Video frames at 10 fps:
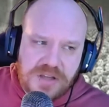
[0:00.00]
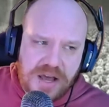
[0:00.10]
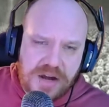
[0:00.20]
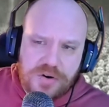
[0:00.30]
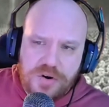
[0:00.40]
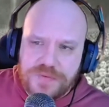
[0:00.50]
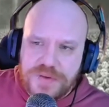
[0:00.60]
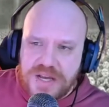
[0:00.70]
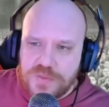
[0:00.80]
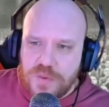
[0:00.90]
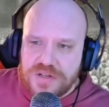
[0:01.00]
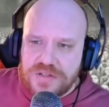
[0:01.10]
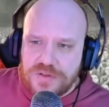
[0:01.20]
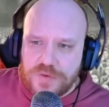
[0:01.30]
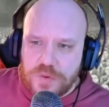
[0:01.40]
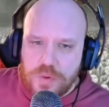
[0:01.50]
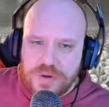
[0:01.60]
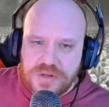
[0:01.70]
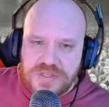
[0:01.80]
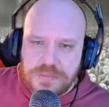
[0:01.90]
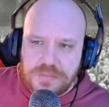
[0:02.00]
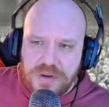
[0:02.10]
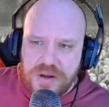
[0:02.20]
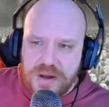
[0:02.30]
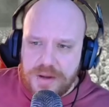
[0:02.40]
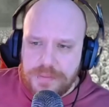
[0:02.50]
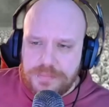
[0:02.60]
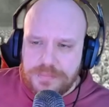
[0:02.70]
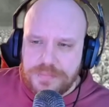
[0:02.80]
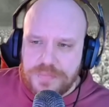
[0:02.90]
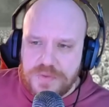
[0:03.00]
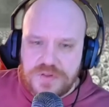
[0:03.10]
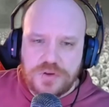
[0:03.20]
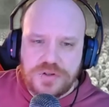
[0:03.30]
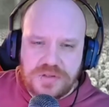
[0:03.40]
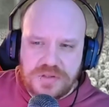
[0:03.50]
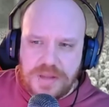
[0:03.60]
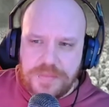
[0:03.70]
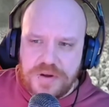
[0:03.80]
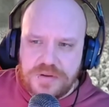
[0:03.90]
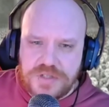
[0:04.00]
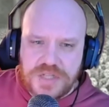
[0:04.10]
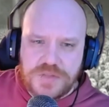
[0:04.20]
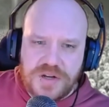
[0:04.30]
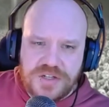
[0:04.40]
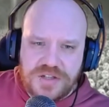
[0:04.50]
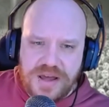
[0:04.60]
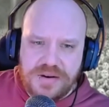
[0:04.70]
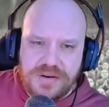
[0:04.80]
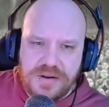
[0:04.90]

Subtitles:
don't know if you guys watched this over quarantine, but The Social Dilemma, did you guys watch that?